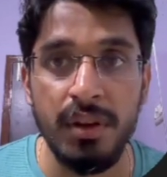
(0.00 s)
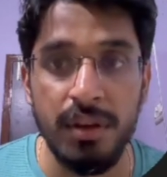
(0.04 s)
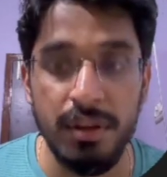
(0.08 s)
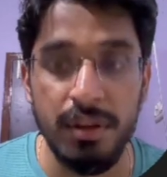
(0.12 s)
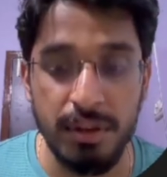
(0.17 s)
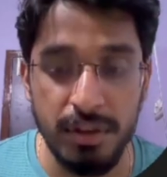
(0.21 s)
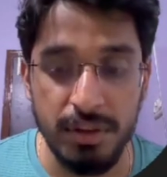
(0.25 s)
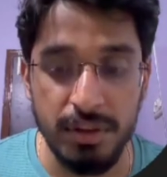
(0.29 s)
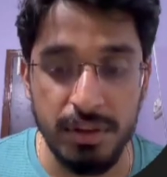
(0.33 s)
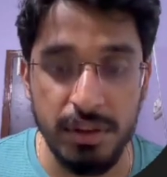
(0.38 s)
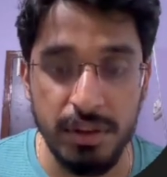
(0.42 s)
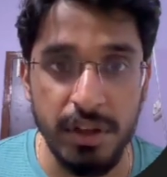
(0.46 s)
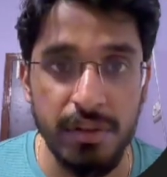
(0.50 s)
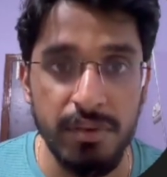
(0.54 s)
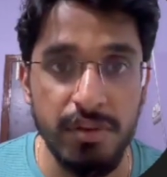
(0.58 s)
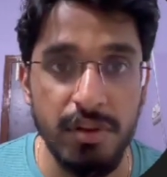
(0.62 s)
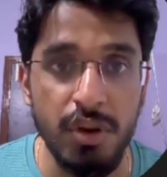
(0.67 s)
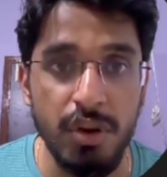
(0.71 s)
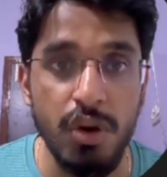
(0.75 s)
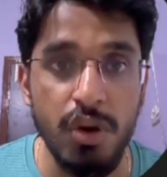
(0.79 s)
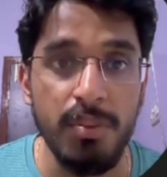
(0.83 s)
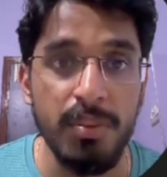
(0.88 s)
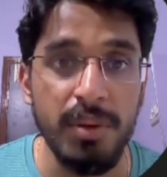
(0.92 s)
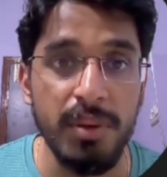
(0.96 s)
let's give a
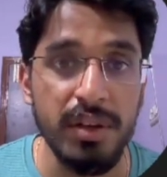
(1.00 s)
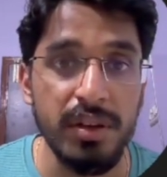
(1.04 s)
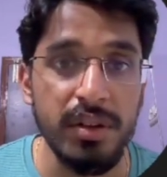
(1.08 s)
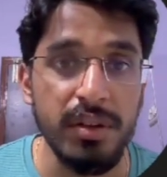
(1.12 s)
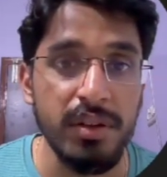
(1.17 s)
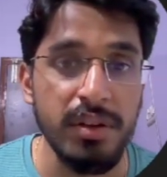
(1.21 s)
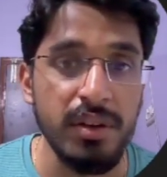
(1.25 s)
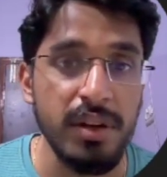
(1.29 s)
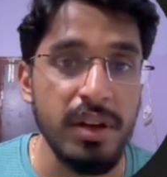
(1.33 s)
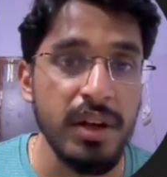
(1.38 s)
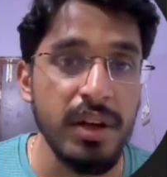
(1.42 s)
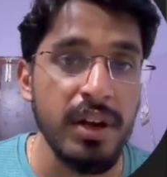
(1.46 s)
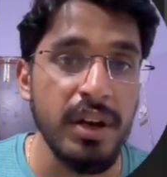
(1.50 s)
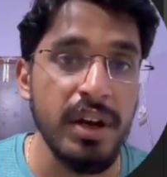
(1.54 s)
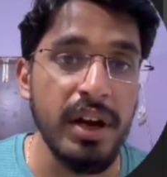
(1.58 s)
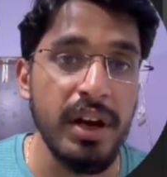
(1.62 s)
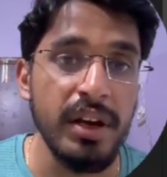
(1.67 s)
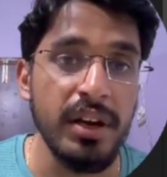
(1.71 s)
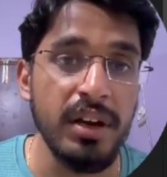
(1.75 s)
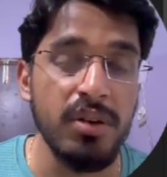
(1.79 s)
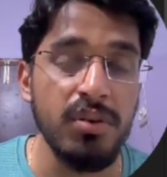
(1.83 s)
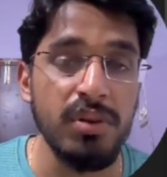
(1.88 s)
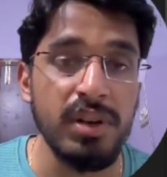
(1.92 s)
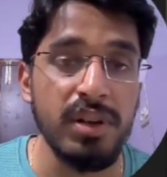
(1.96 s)
comma here,
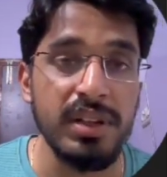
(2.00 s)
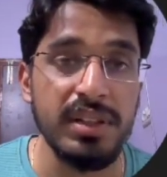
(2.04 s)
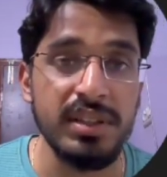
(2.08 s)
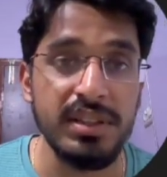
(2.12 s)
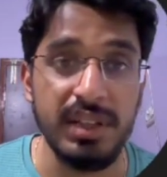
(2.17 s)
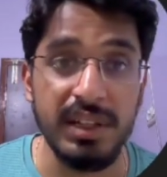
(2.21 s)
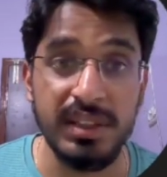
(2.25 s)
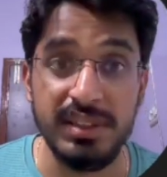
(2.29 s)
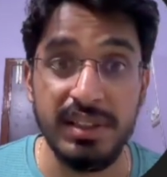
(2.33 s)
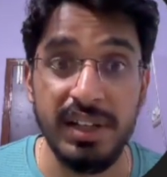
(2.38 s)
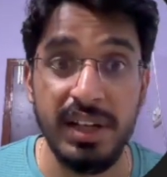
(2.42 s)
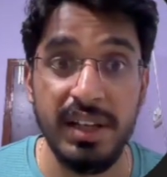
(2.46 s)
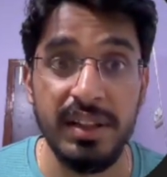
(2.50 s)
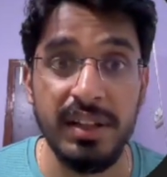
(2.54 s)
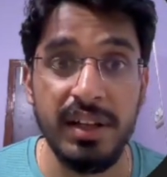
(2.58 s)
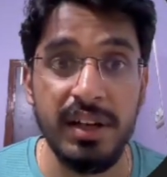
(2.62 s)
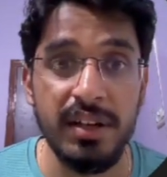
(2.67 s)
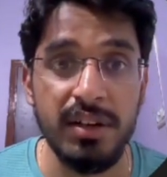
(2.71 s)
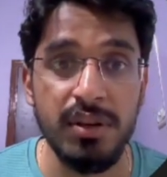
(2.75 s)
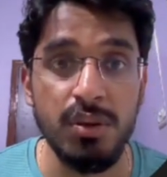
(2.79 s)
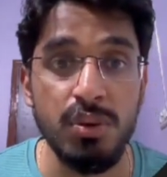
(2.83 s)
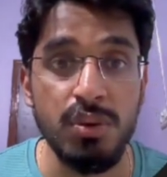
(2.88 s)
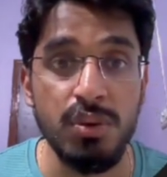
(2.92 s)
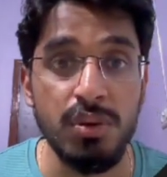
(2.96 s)
and now let's assign
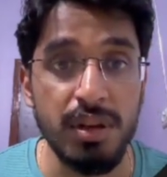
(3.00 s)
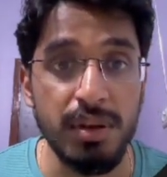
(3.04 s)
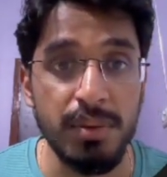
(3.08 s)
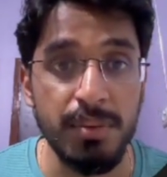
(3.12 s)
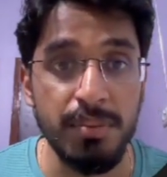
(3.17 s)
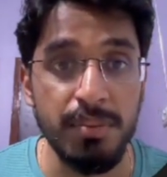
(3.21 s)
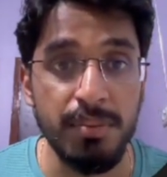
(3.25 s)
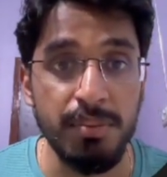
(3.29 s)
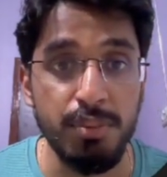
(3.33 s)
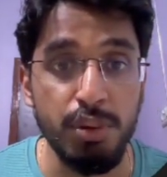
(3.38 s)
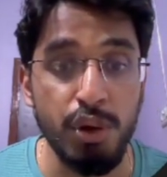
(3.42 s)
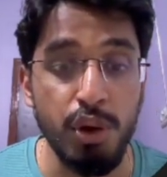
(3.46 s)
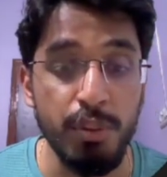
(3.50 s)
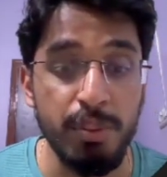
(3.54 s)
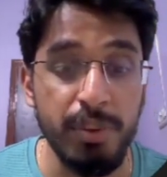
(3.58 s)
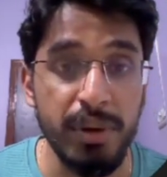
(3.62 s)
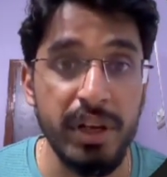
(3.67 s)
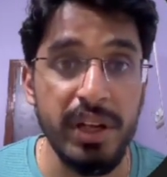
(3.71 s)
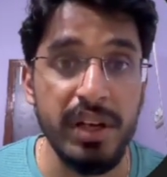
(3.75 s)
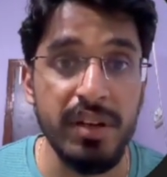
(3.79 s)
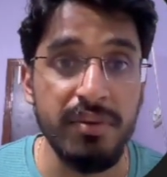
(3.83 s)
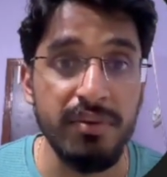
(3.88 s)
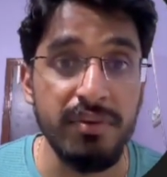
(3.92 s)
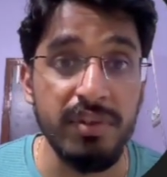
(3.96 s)
that to a
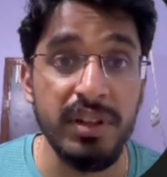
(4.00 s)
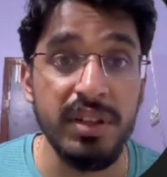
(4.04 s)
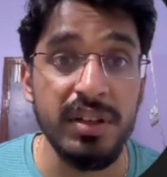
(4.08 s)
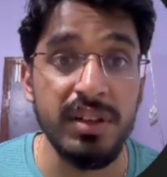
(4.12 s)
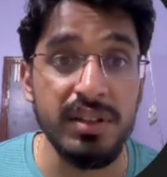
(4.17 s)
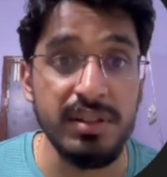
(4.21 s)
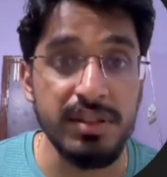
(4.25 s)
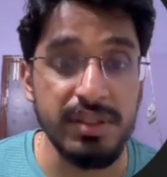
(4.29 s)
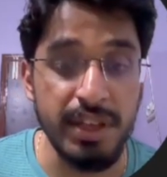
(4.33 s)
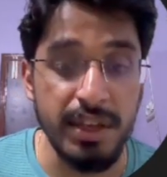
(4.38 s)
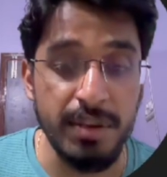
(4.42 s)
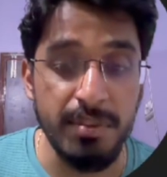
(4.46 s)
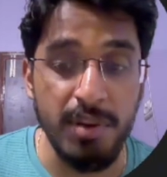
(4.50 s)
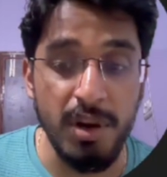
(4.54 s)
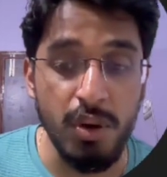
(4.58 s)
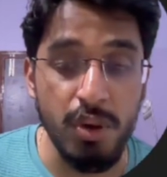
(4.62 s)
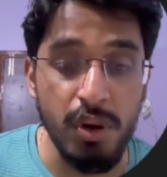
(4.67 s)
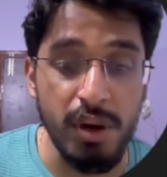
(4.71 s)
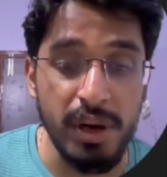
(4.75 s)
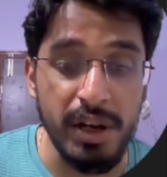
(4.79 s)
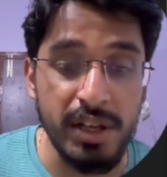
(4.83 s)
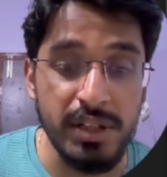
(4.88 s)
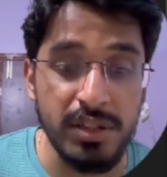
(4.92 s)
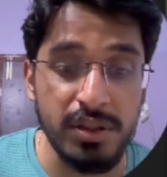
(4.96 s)
property within the schema
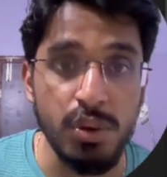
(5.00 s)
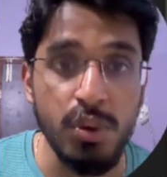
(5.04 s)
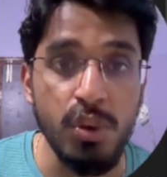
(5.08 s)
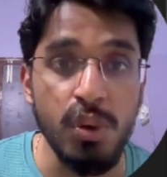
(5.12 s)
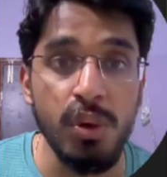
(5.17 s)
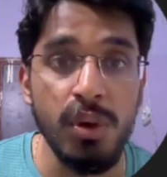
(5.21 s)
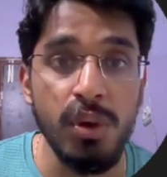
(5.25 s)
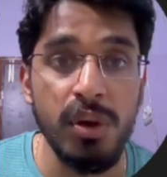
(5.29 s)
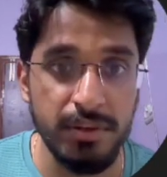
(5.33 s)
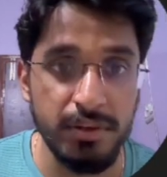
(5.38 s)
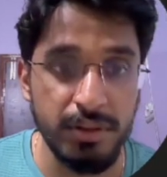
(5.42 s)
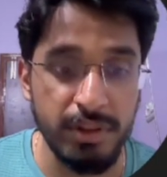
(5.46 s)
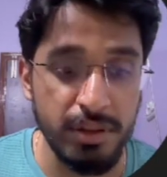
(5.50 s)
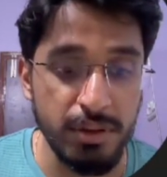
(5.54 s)
called as code,